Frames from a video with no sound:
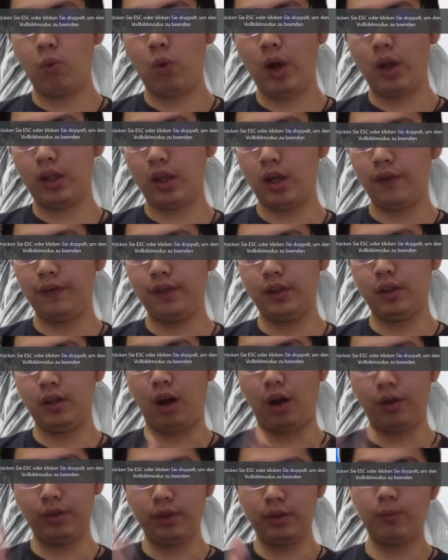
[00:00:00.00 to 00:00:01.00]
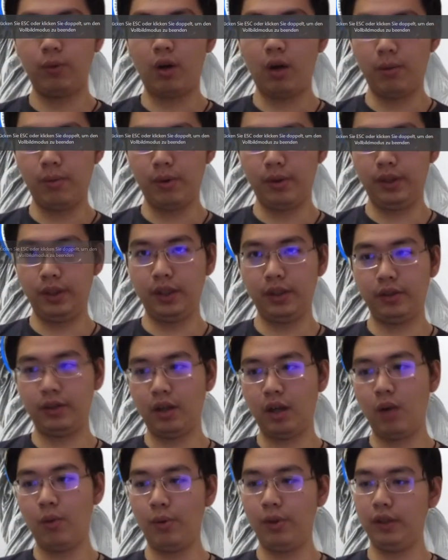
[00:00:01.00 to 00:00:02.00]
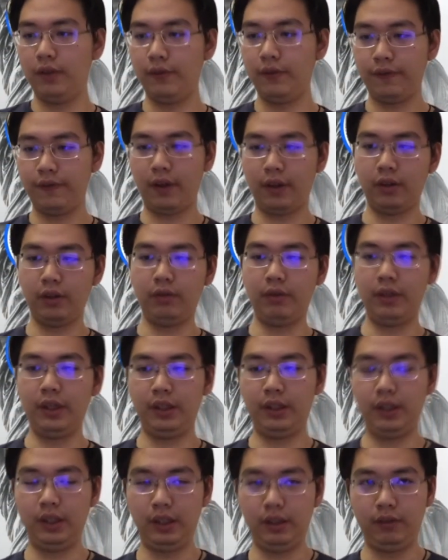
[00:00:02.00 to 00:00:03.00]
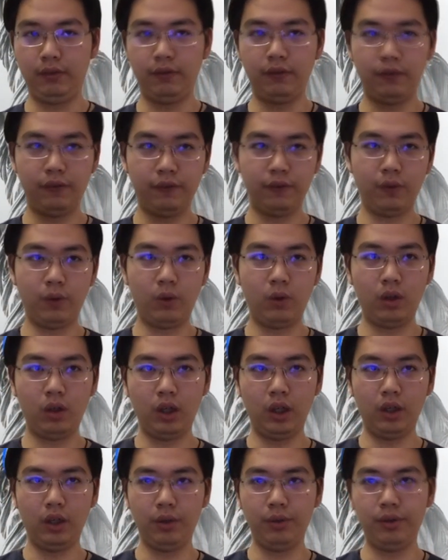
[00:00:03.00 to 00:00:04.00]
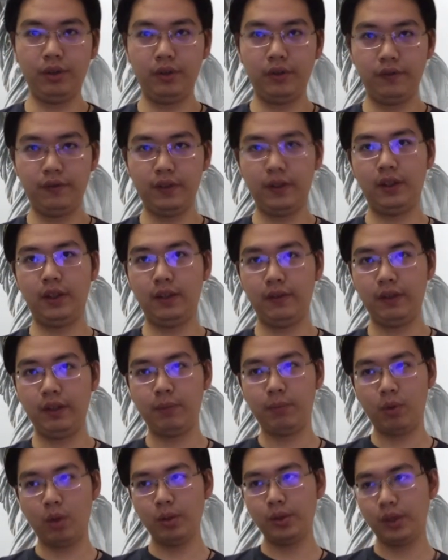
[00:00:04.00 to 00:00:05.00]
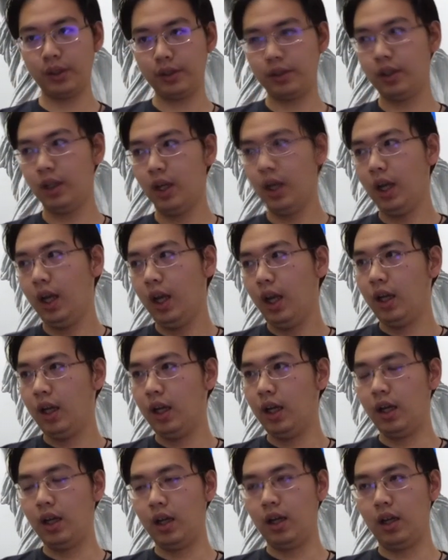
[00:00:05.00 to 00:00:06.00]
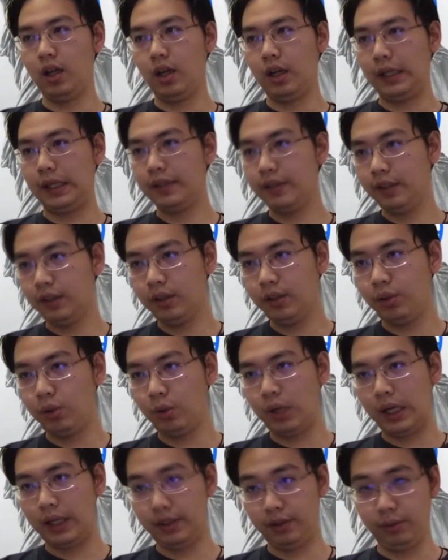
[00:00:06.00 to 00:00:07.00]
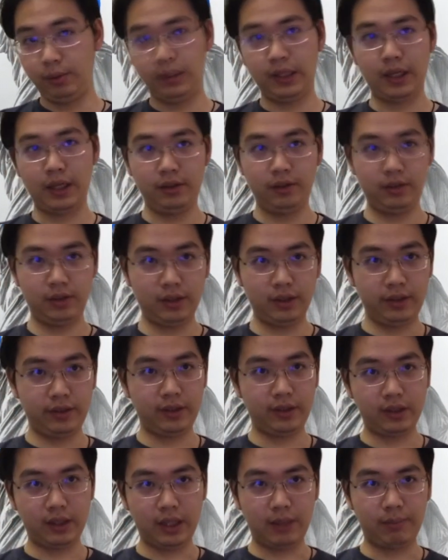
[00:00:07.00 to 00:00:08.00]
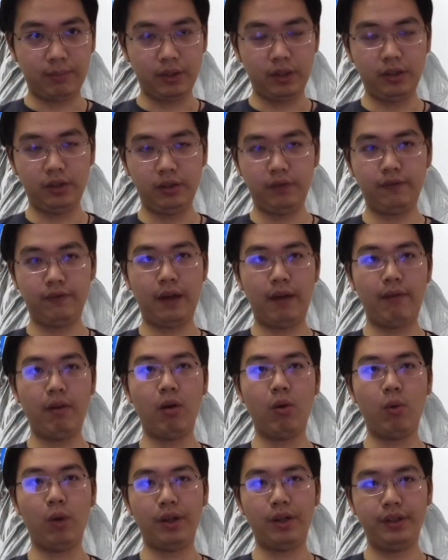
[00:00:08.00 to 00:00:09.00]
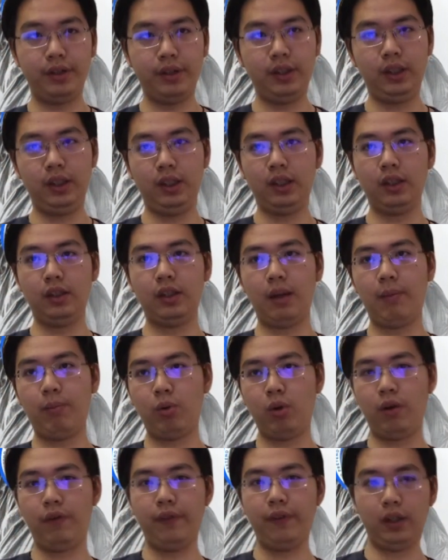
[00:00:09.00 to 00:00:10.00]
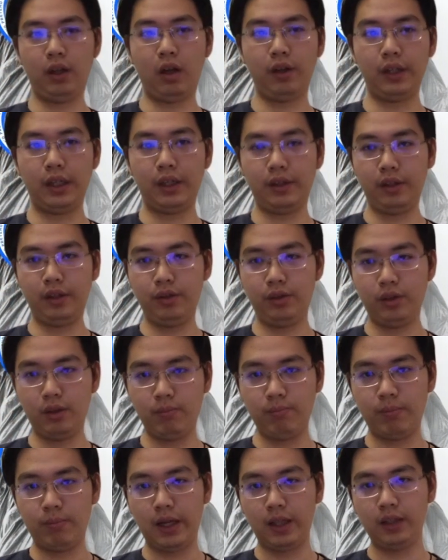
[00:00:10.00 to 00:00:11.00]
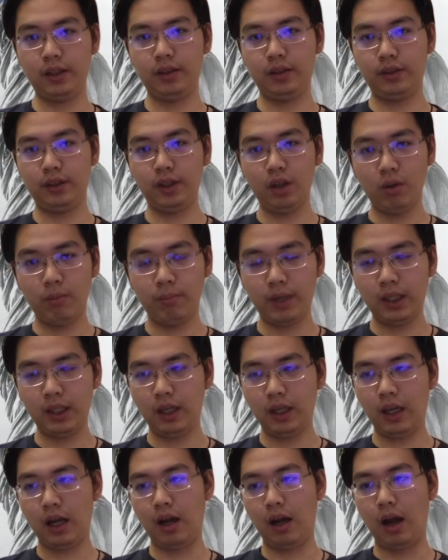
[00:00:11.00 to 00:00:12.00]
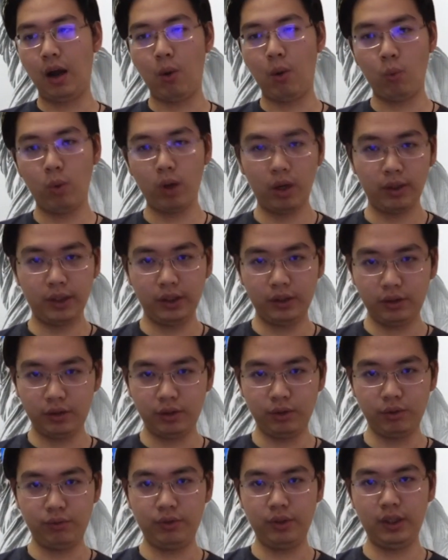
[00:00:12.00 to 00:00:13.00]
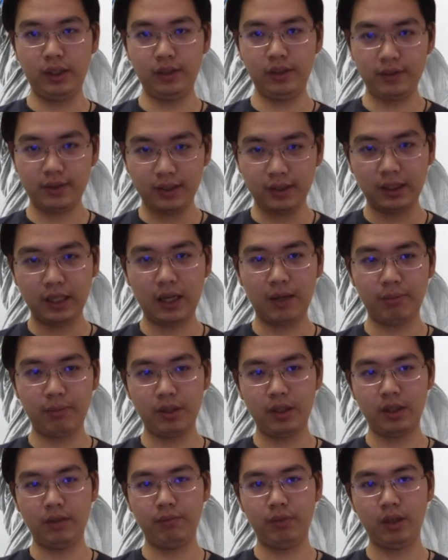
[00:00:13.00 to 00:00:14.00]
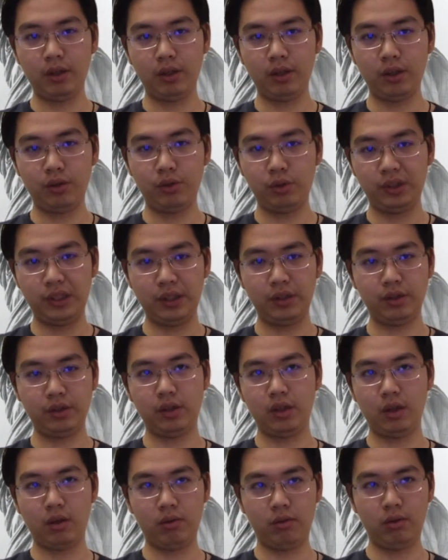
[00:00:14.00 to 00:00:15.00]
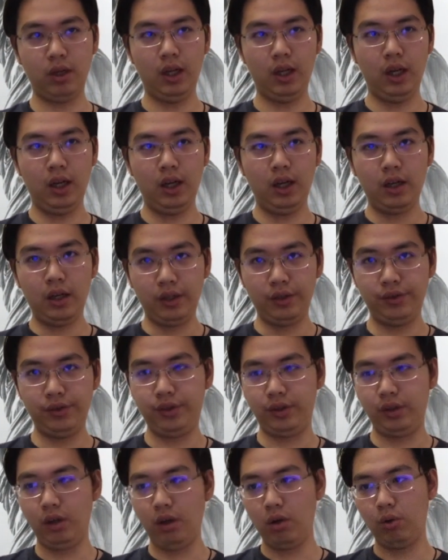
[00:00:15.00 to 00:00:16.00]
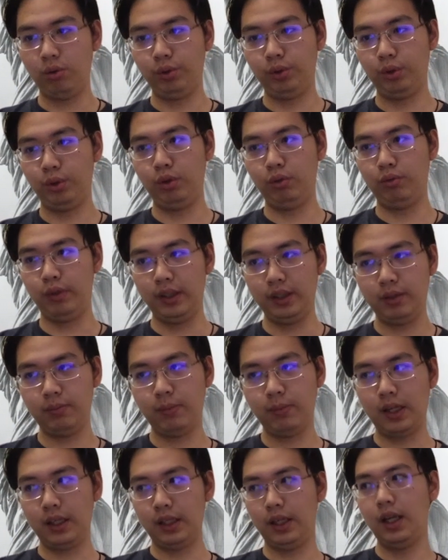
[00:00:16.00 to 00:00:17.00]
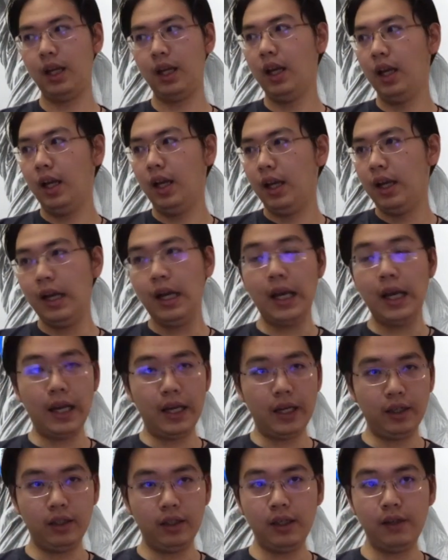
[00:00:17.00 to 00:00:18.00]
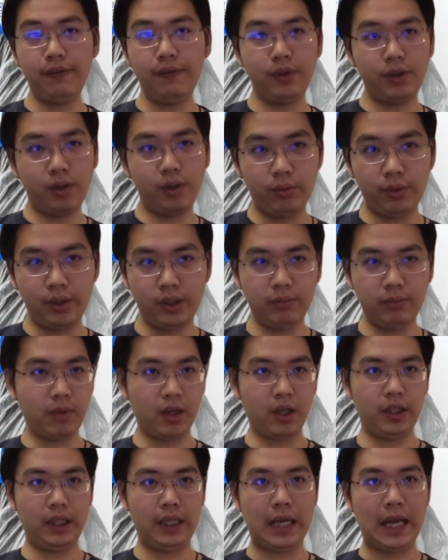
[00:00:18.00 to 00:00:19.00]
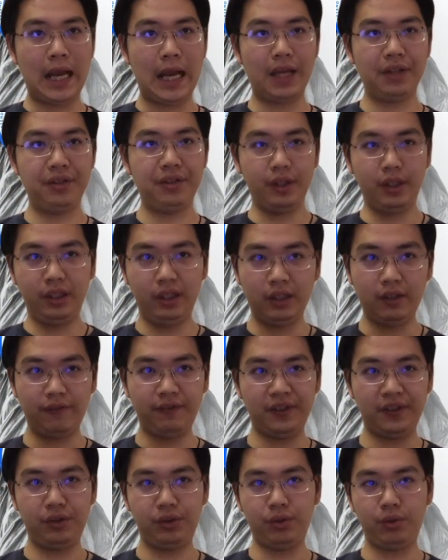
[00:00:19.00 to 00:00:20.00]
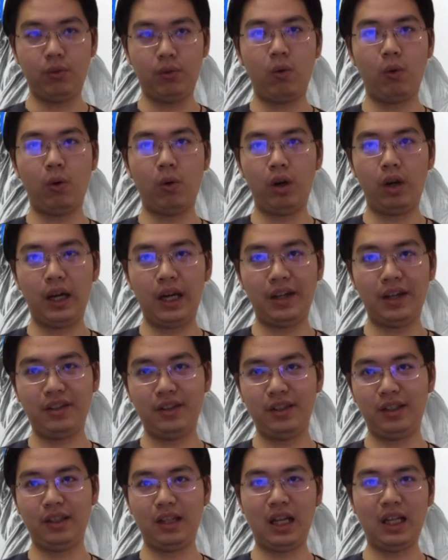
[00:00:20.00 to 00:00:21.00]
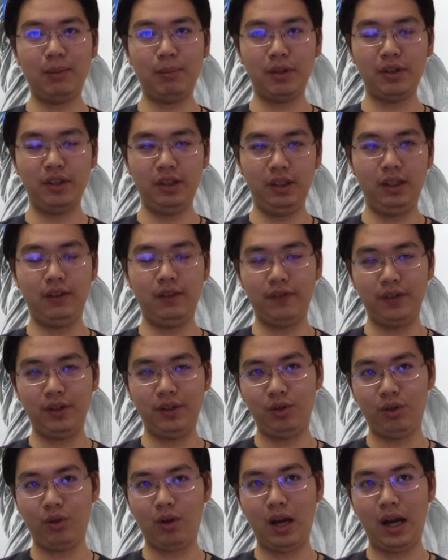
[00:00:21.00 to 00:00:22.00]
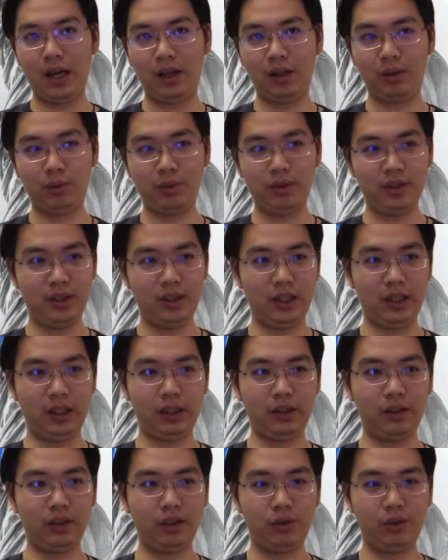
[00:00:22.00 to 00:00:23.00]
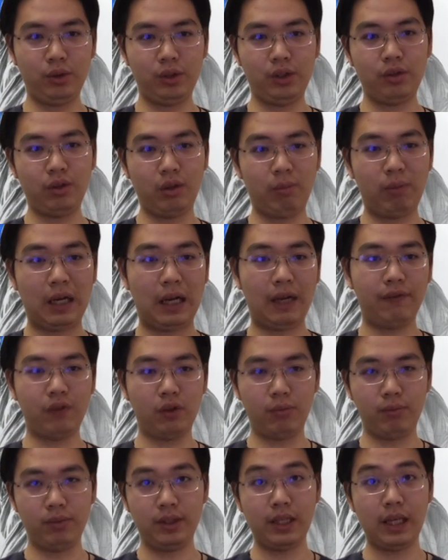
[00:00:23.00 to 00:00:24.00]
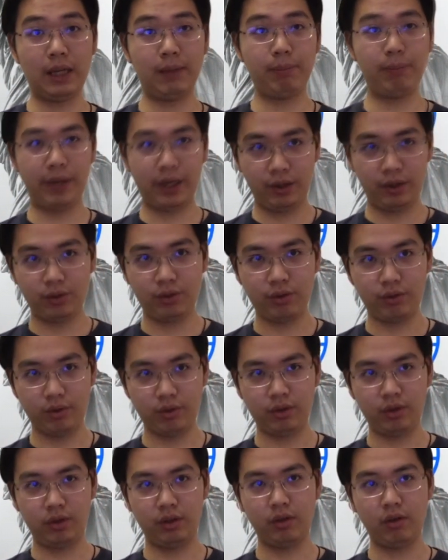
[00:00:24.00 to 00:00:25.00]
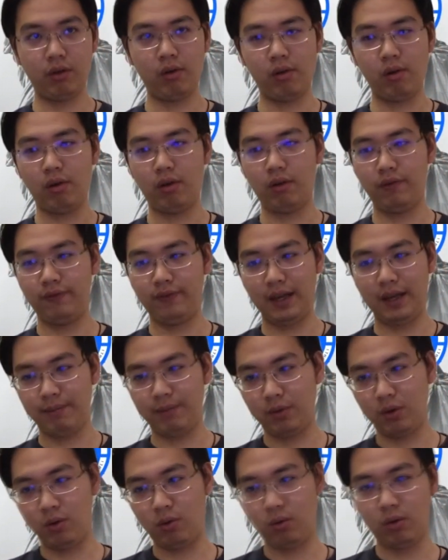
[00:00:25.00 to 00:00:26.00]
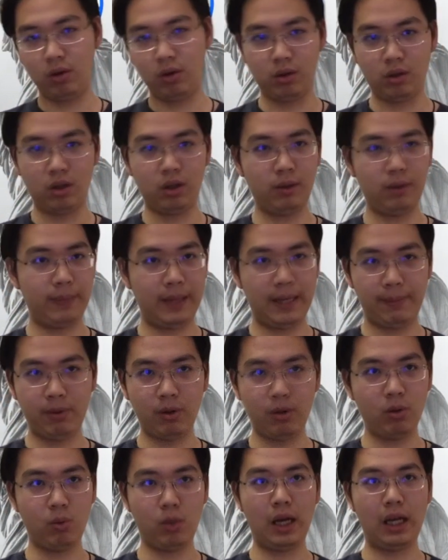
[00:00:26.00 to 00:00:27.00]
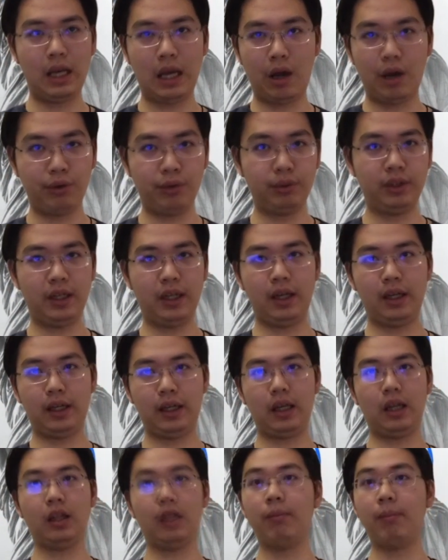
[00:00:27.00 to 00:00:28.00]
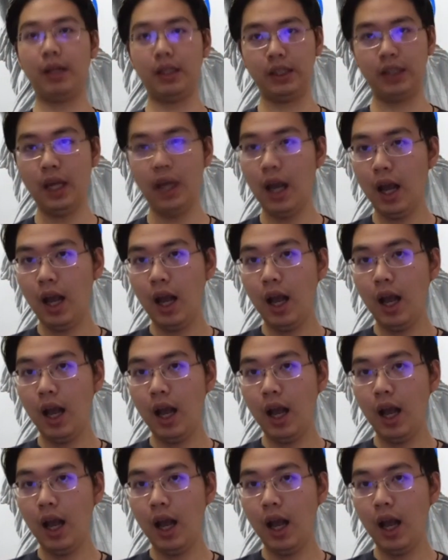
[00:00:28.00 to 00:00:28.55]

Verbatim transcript: one of the largest problem is always fundraising for those civic projects. Uh, I guess in the US, you can easily set up an 501c, a nonprofit organization, but still many are unwilling to really set up a, a traditional NGO to raise money. And if you raise money as an individual or as an anonymous individual, I don't think the traditional platforms like Patreon or Venmo or PayPal will allow you to take a lot of money.